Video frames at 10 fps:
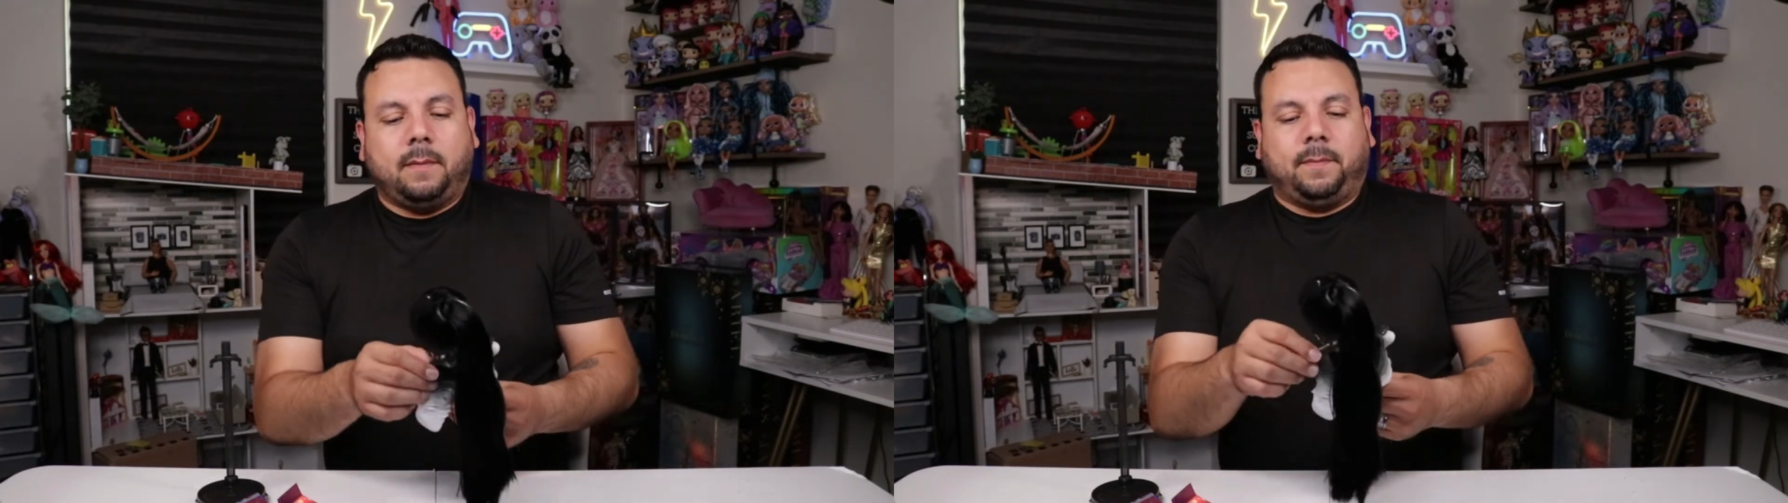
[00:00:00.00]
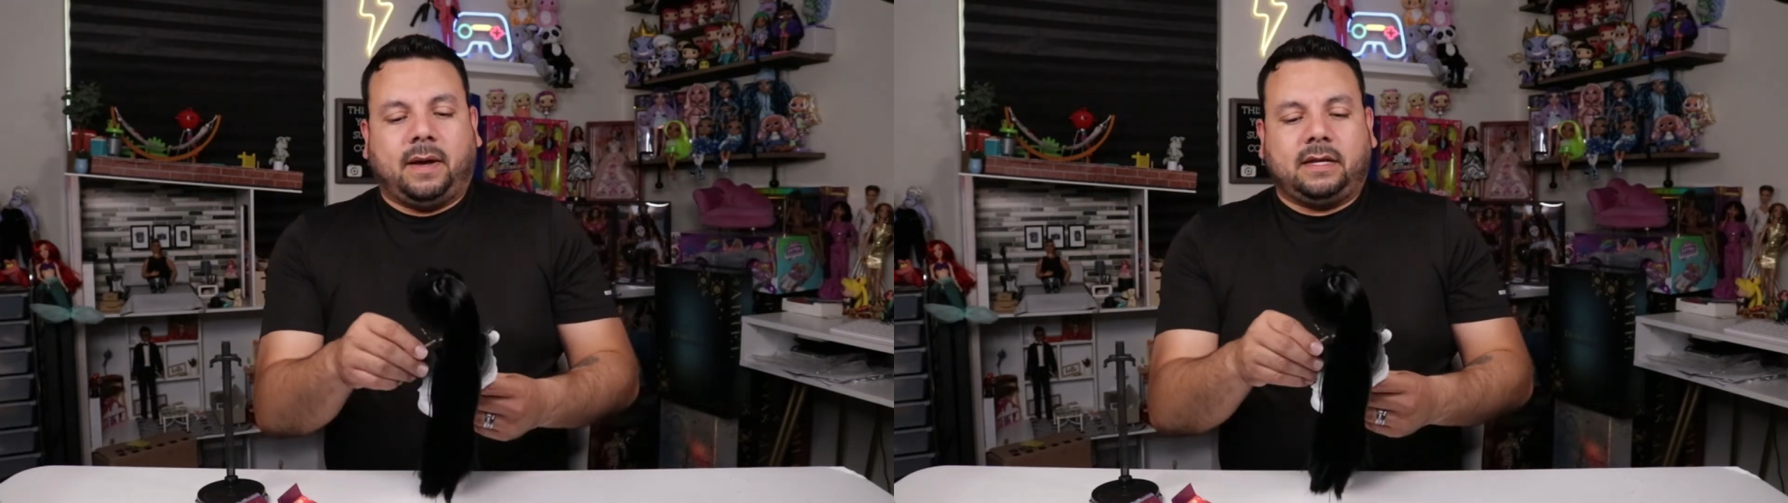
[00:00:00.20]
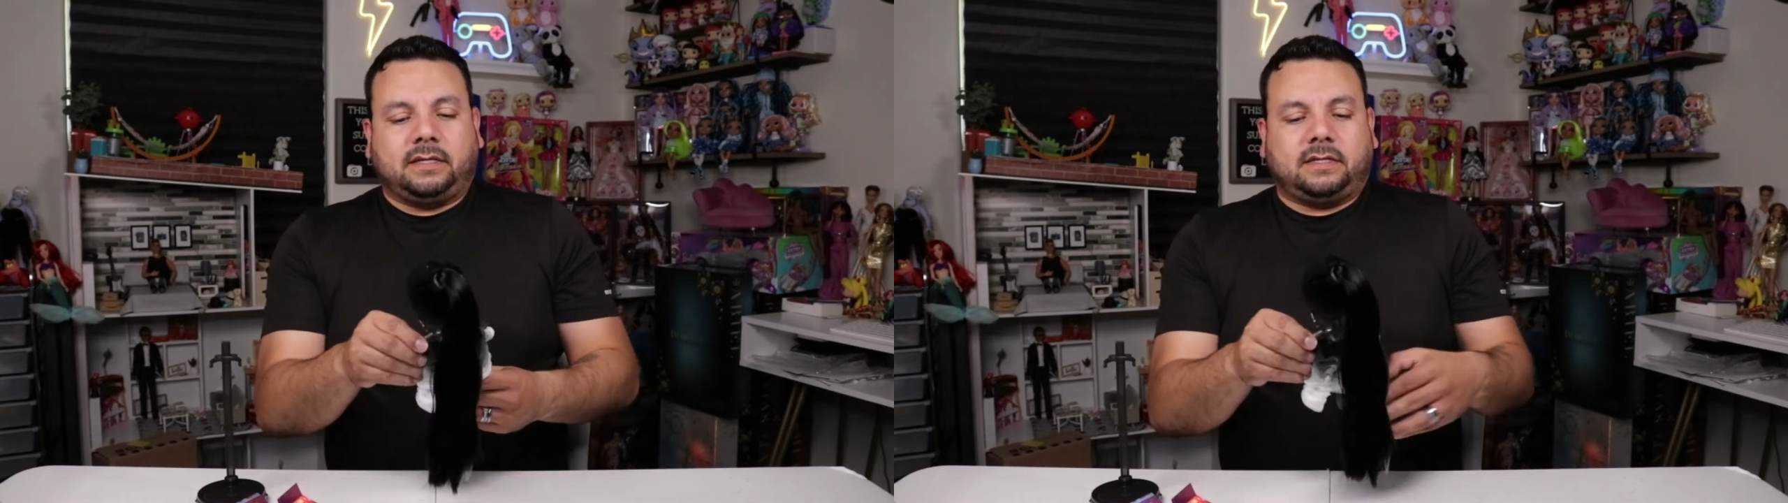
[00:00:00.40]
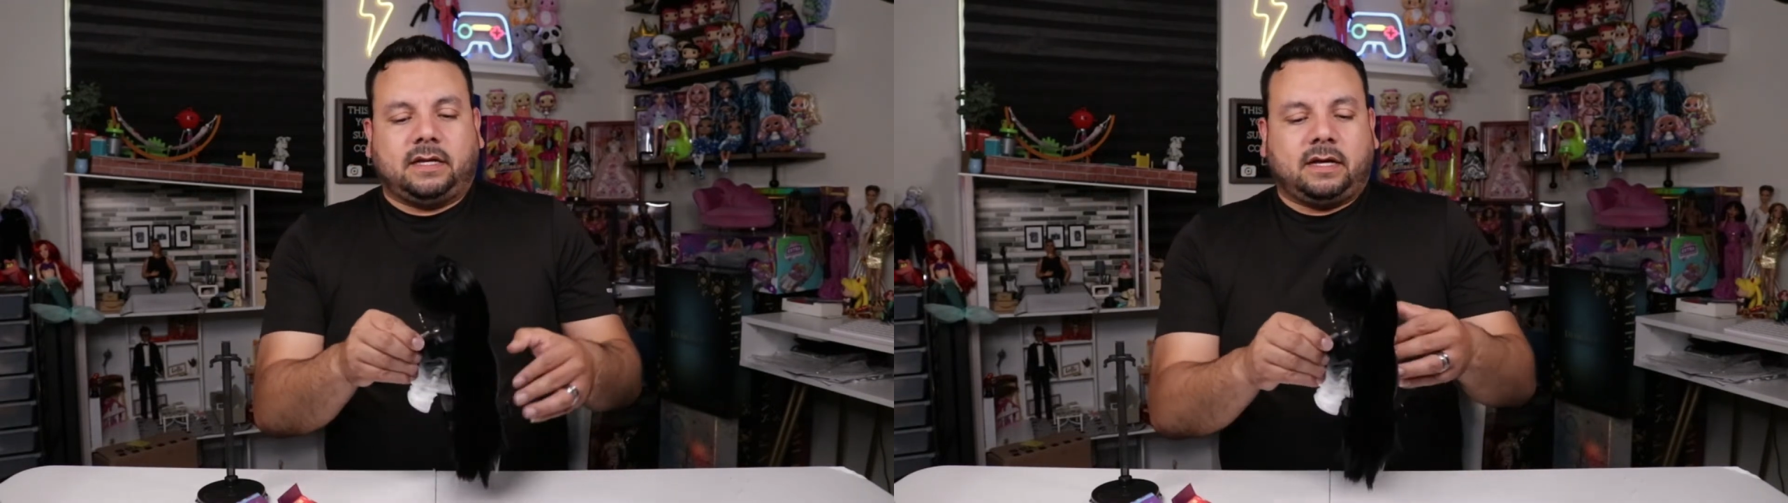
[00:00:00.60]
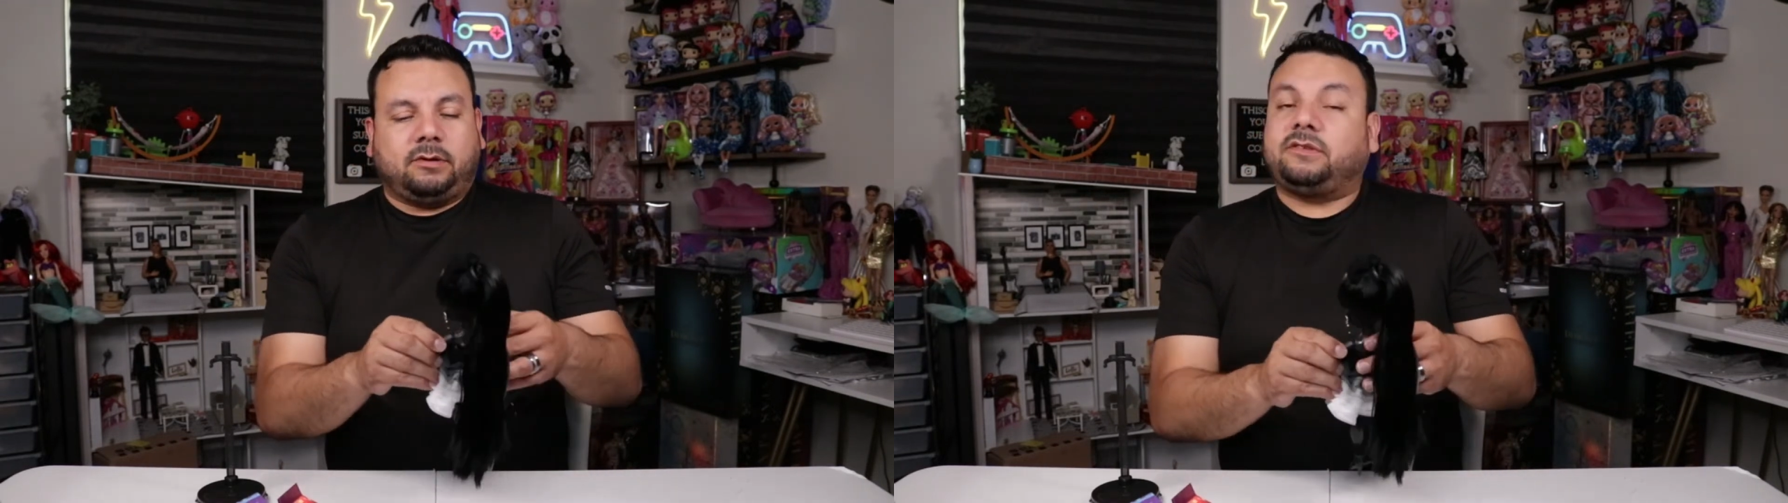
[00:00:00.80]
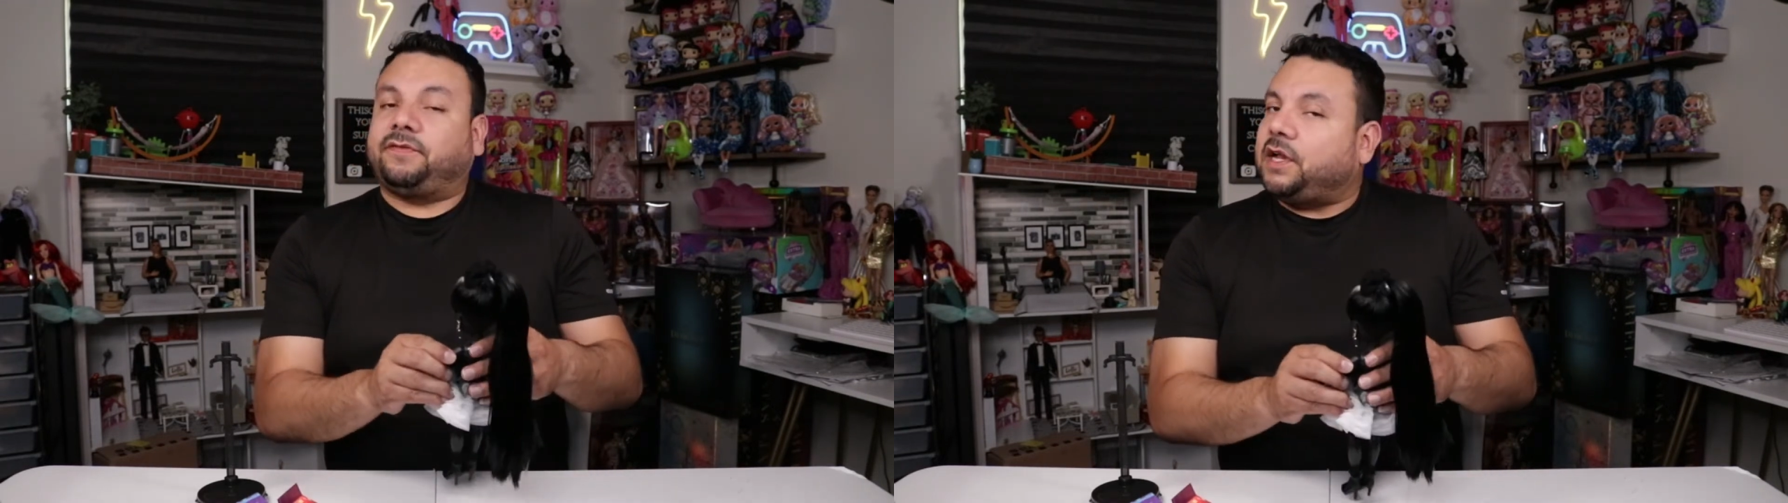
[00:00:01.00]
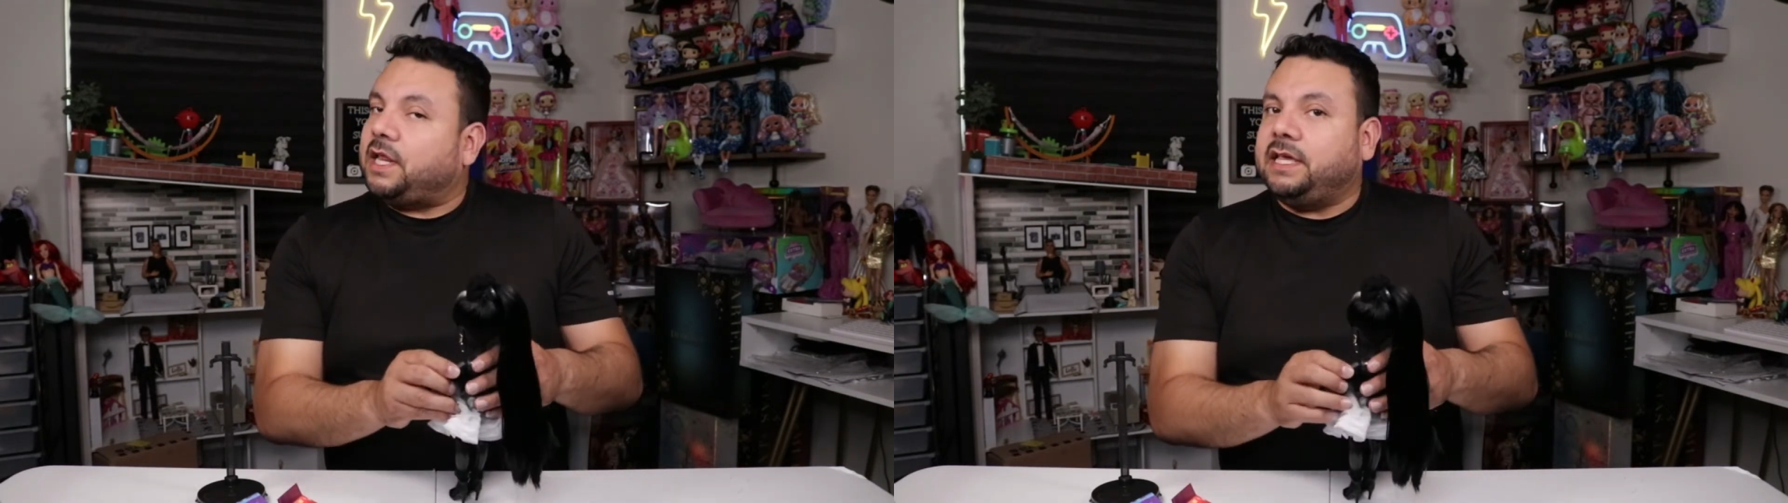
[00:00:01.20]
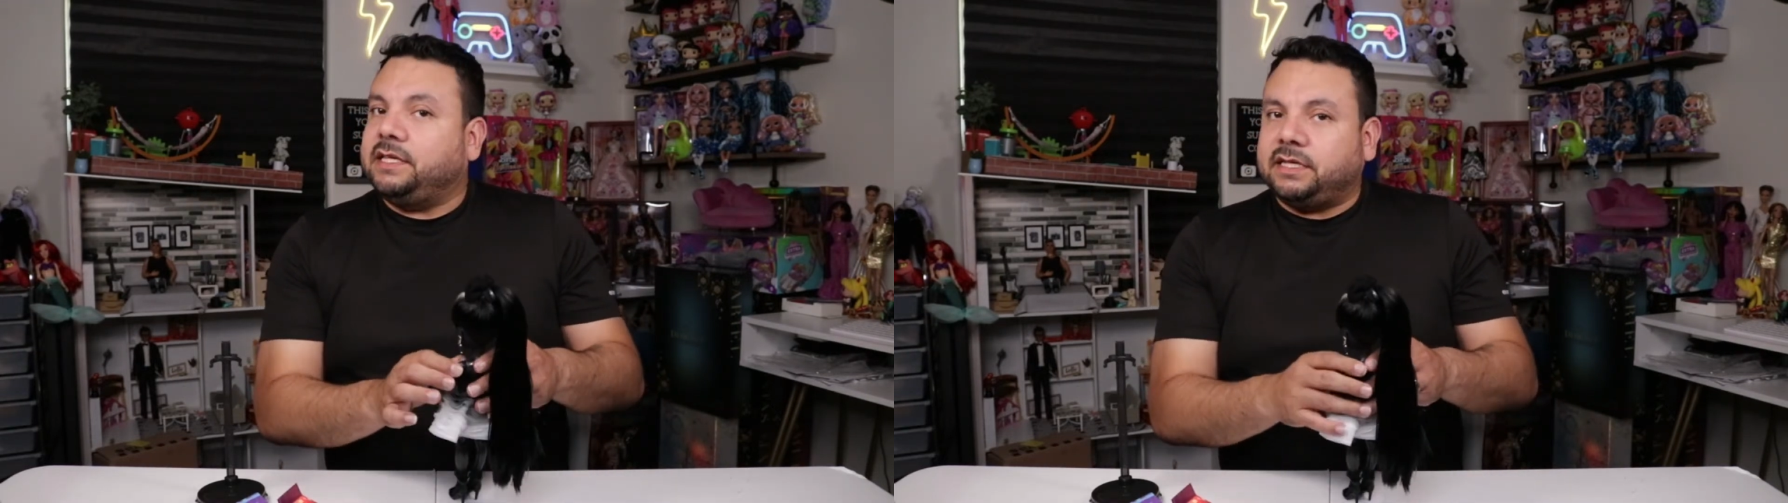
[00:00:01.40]
but it was fairly
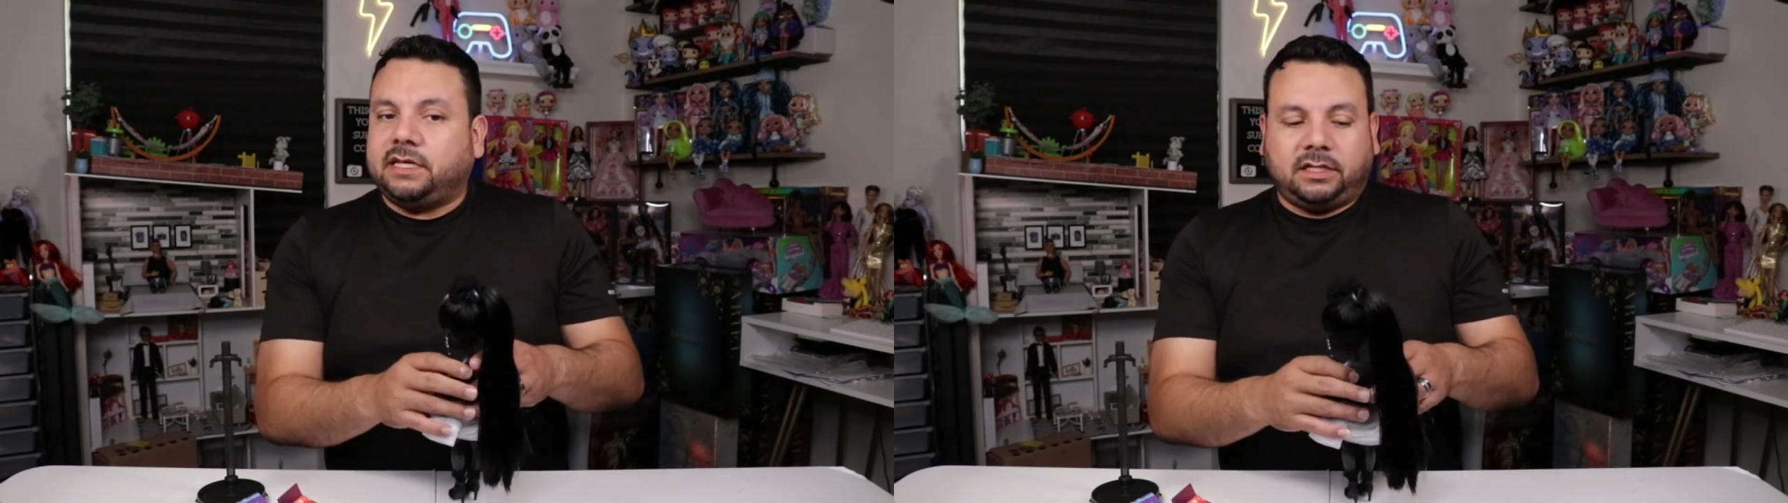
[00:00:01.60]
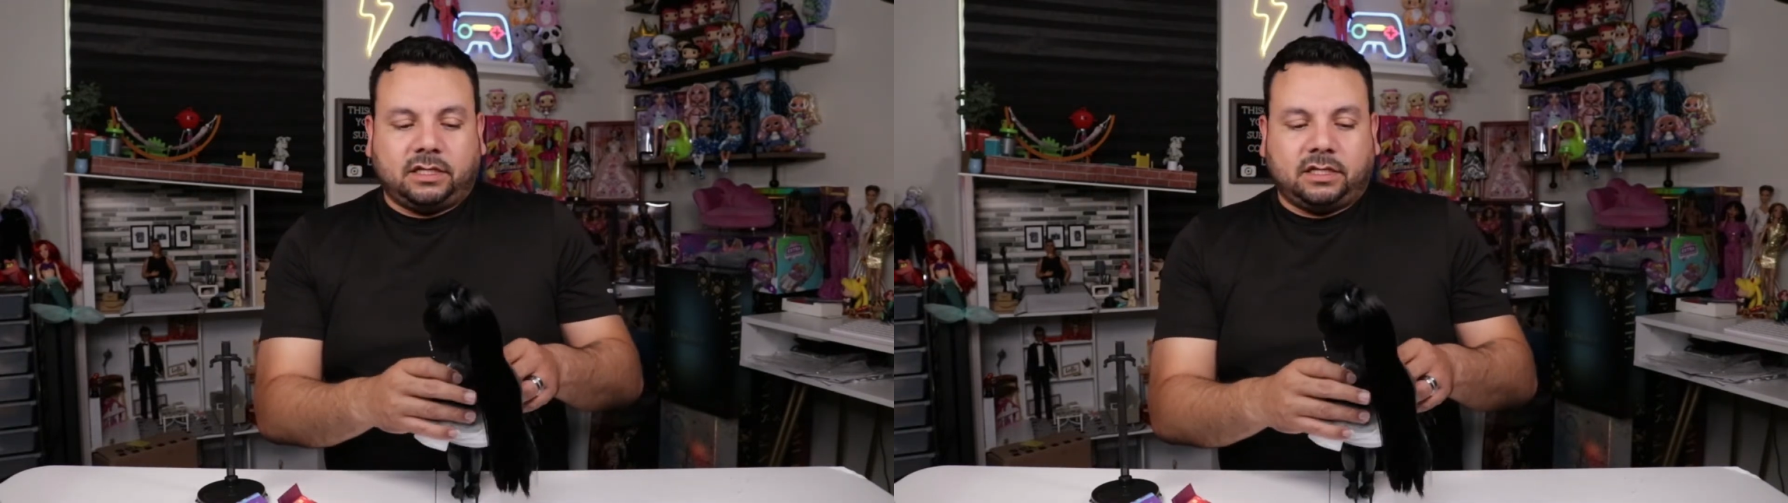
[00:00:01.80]
easy